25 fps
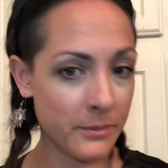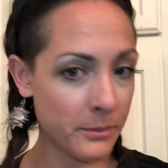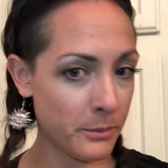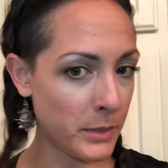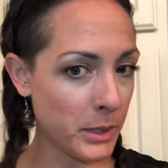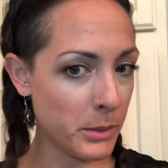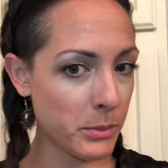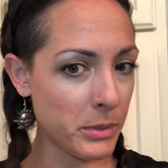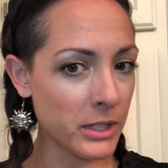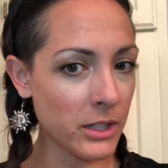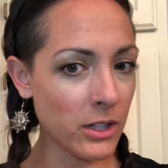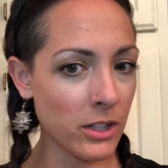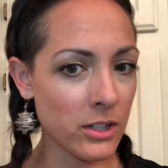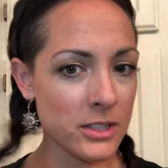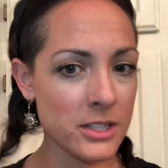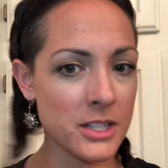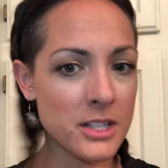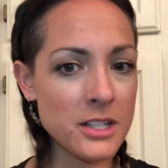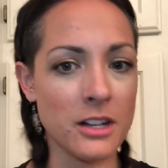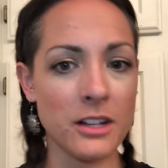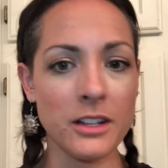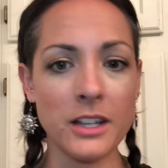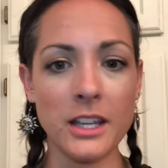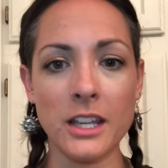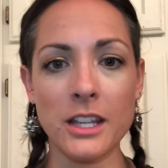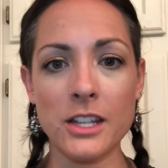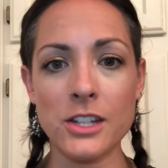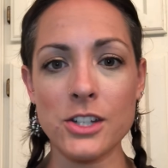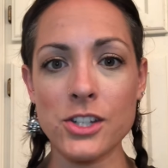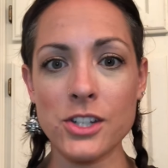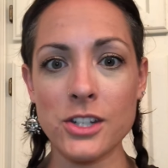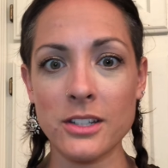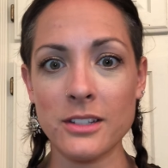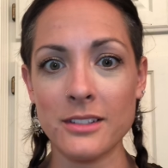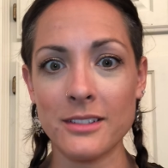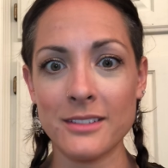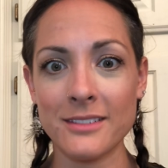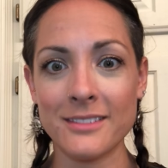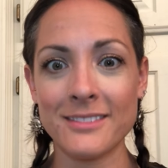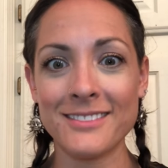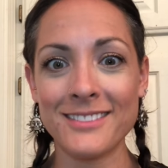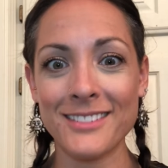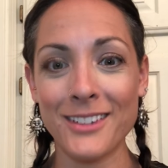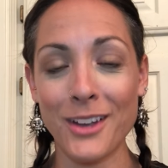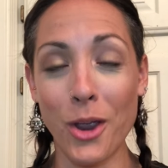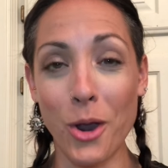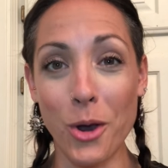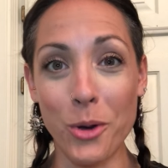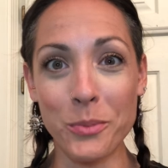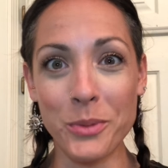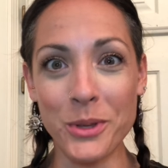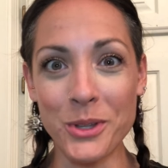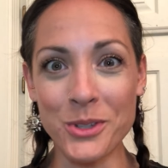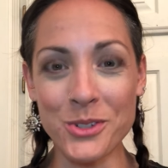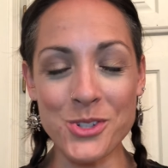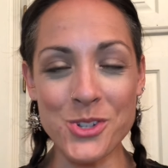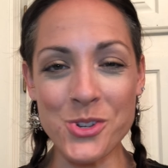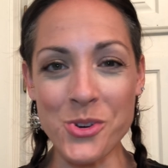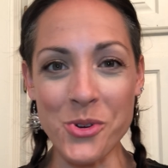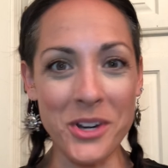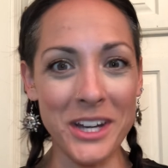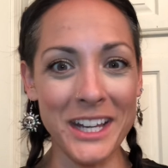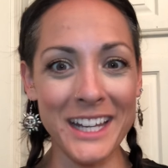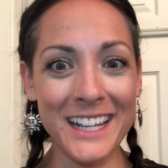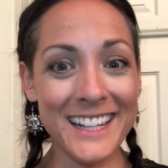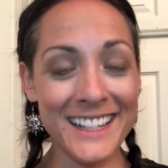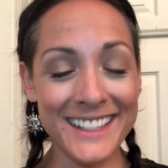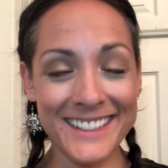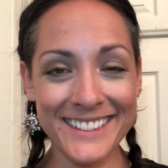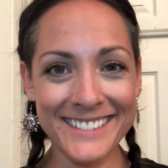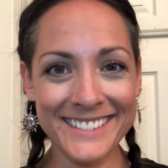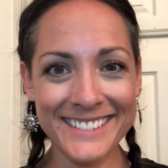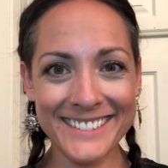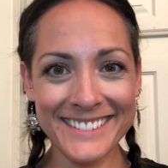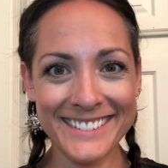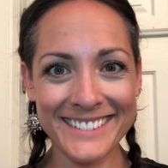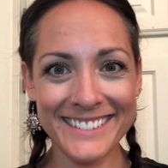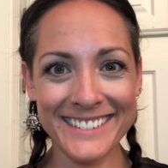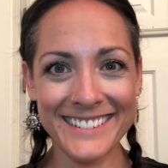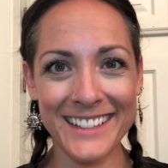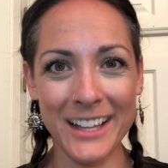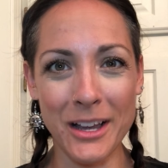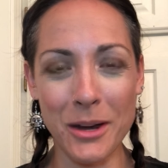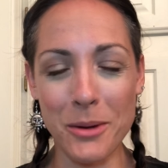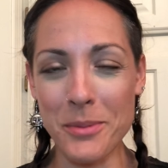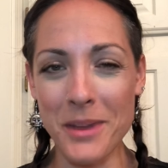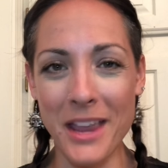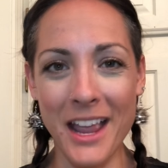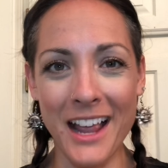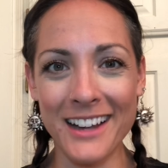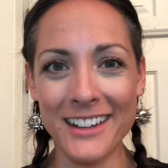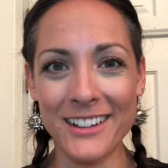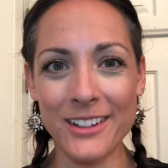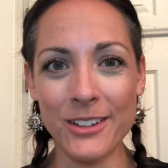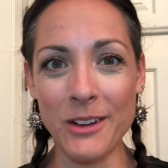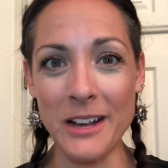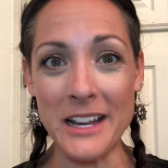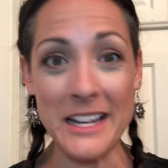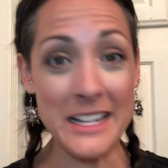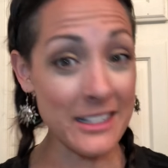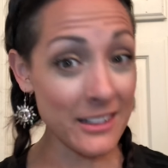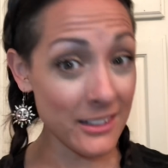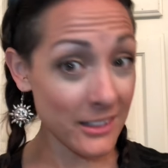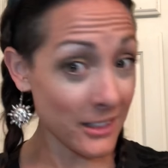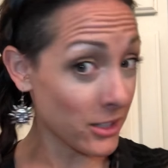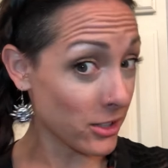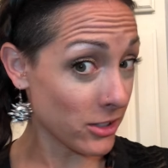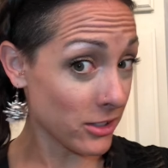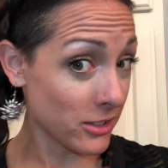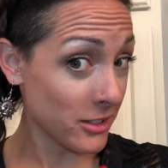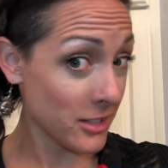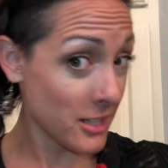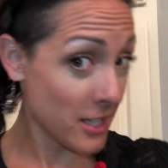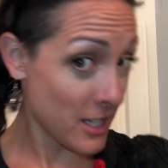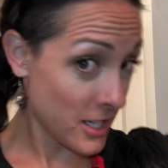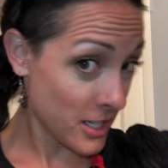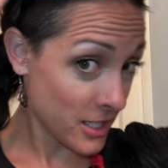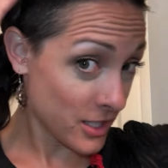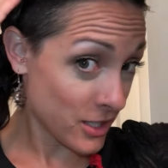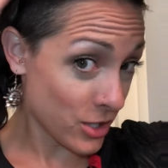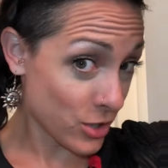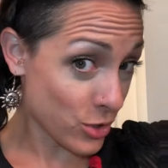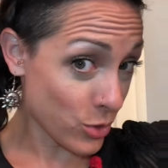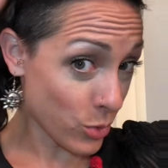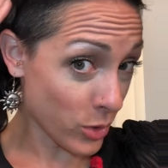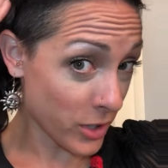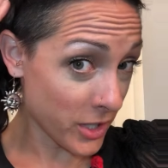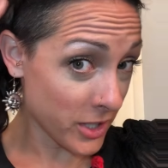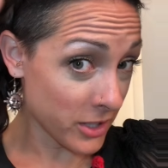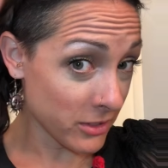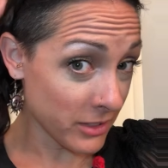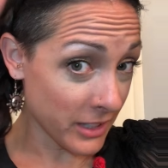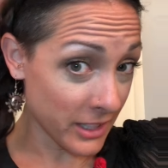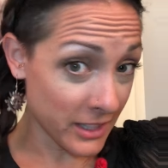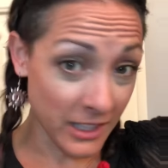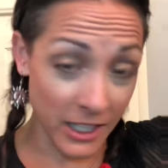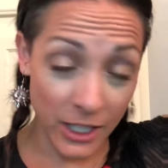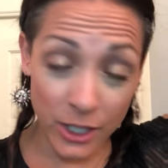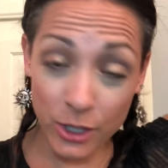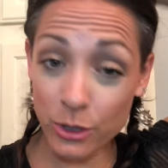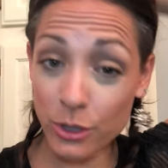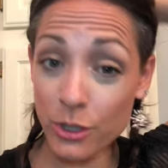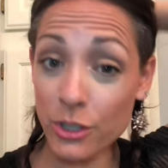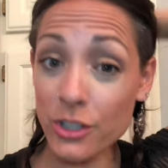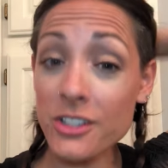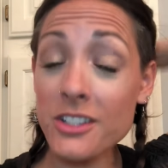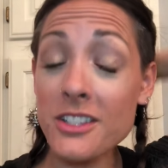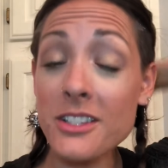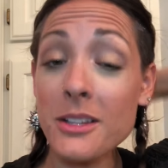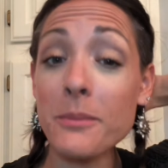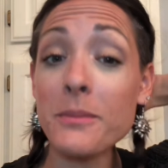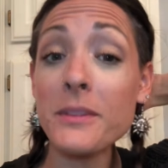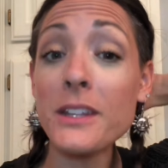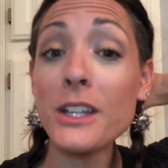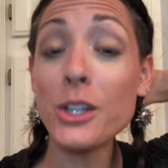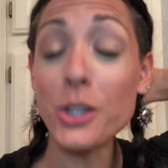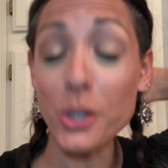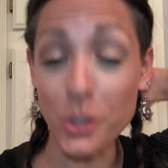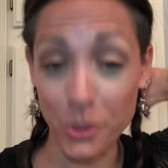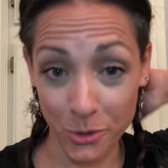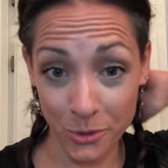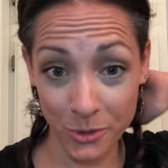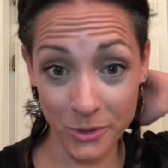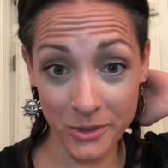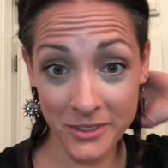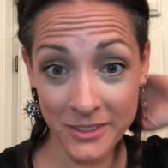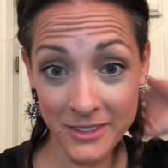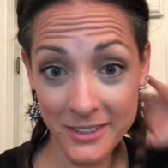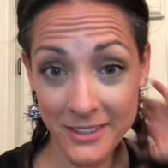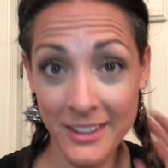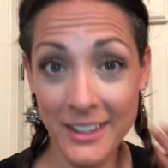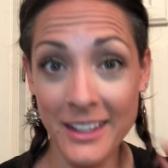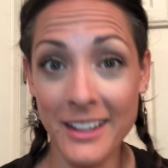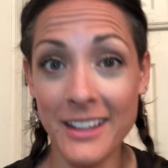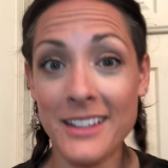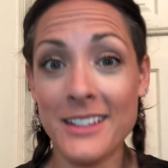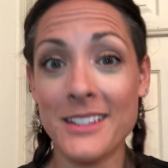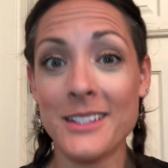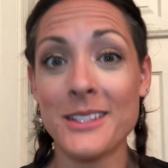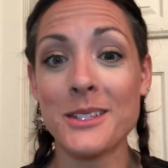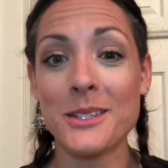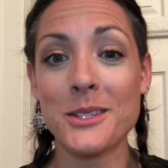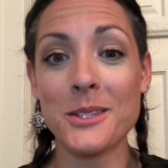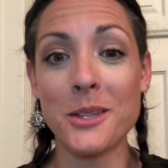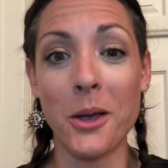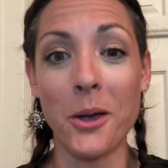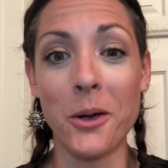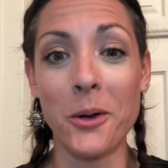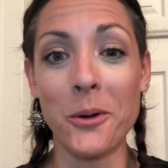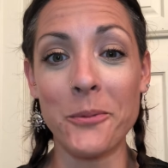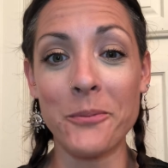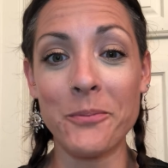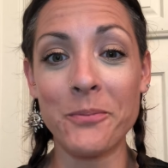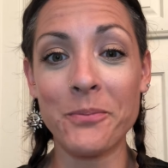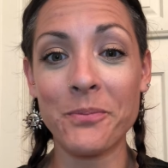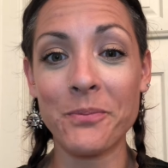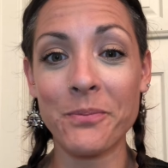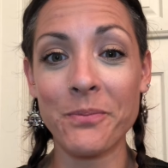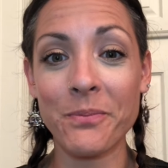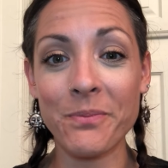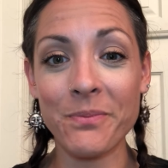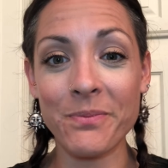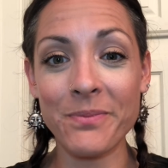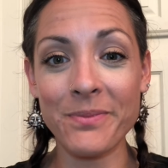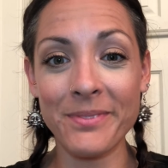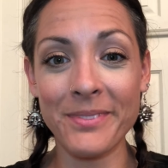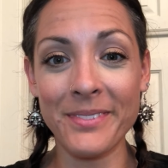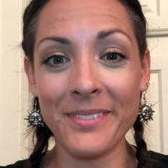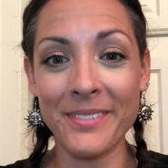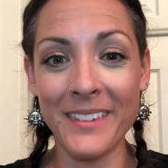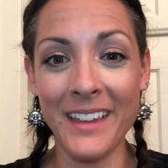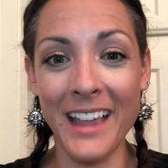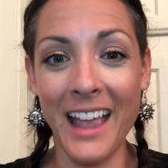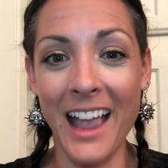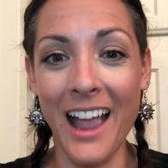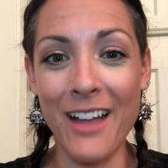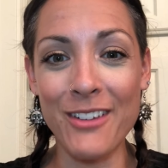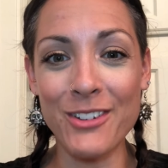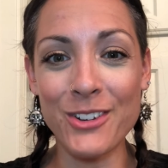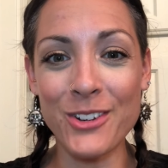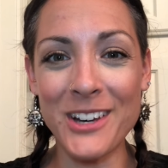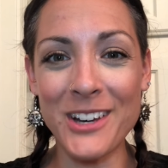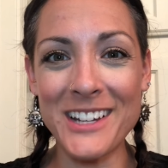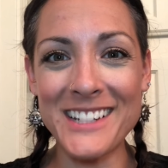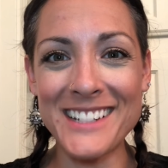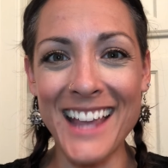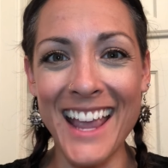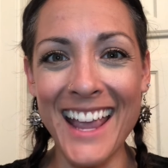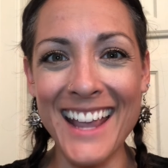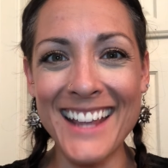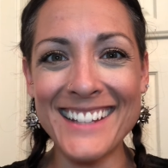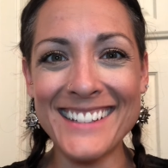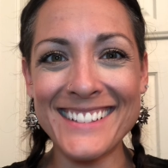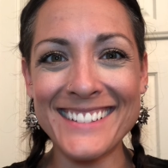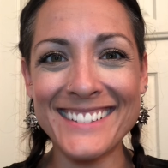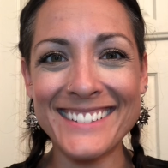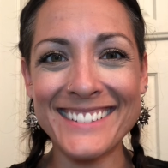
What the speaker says: Pippi Longstocking-ish. Hope you enjoyed. Hope you had a great little tutorial and that you learned something new. So, have a great day.